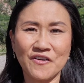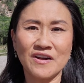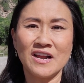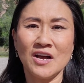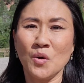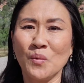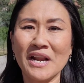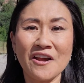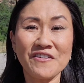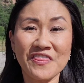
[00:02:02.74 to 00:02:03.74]
or
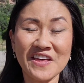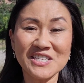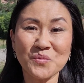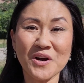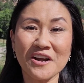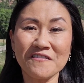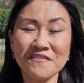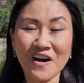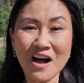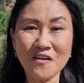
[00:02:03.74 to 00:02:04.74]
whatever things we're
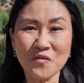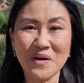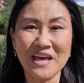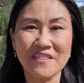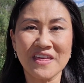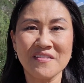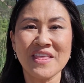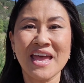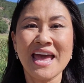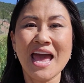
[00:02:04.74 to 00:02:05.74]
involved with
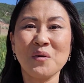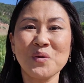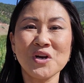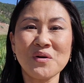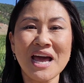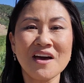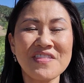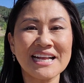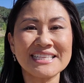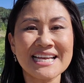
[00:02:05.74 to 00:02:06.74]
and we don't have
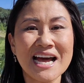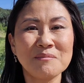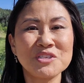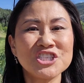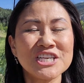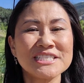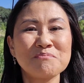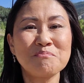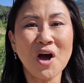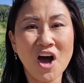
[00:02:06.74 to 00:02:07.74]
that time to just
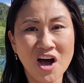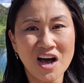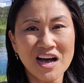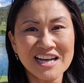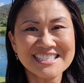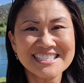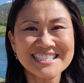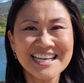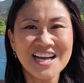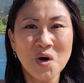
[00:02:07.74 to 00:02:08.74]

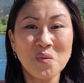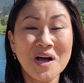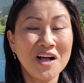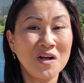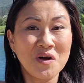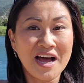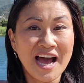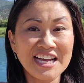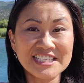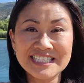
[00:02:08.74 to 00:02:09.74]
pause well,
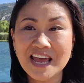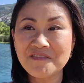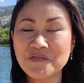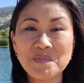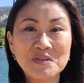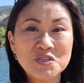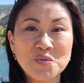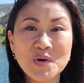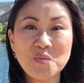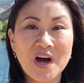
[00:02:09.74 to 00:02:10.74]
I just came from those
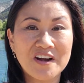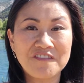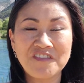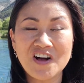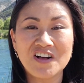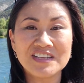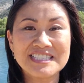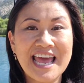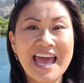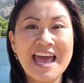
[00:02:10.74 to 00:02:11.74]
three
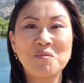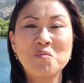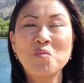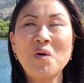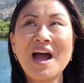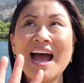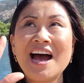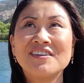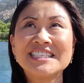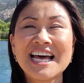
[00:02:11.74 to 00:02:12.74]
waterfalls and
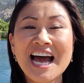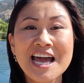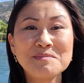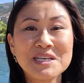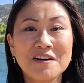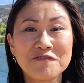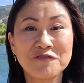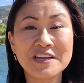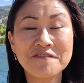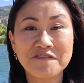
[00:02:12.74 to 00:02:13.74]
wow, times of
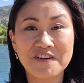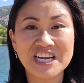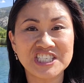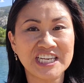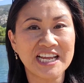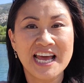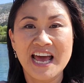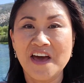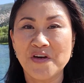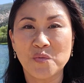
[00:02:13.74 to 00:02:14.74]
refreshing.
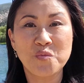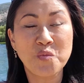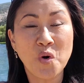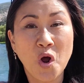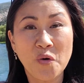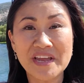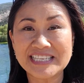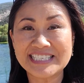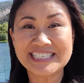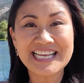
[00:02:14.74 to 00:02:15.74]
The
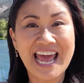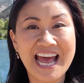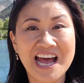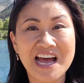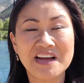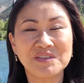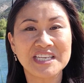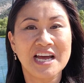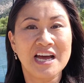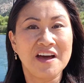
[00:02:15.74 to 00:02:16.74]
roaring
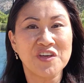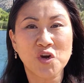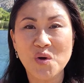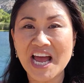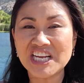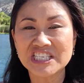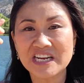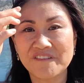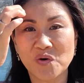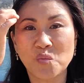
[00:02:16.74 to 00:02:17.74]
sound of the
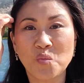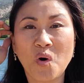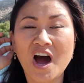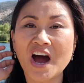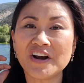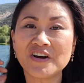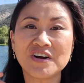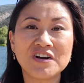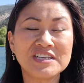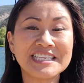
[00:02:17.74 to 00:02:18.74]
crashing of the
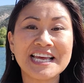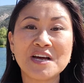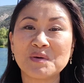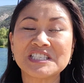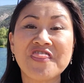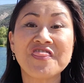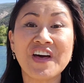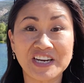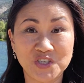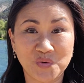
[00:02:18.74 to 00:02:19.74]
waters, it was
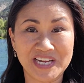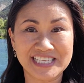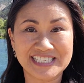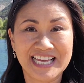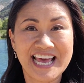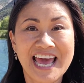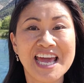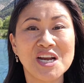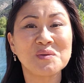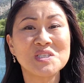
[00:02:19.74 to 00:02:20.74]
thunderous
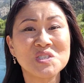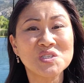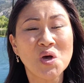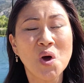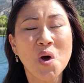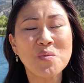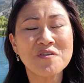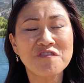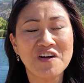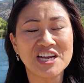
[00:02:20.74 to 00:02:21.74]
and it was so
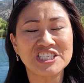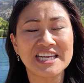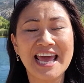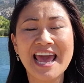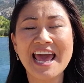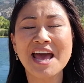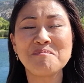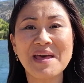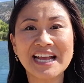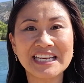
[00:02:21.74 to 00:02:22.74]
refreshing
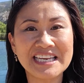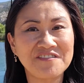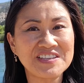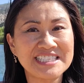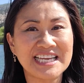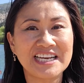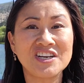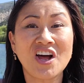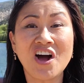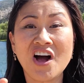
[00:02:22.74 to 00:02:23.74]
and magnificent
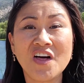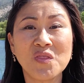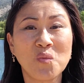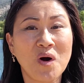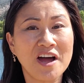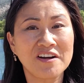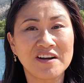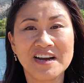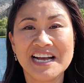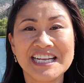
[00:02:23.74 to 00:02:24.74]
and all the
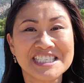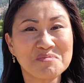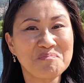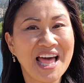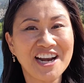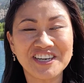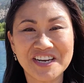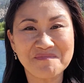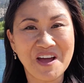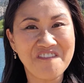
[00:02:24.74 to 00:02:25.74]
water splattered
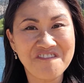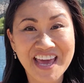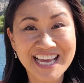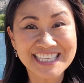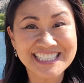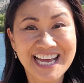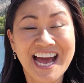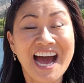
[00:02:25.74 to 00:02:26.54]
in my face.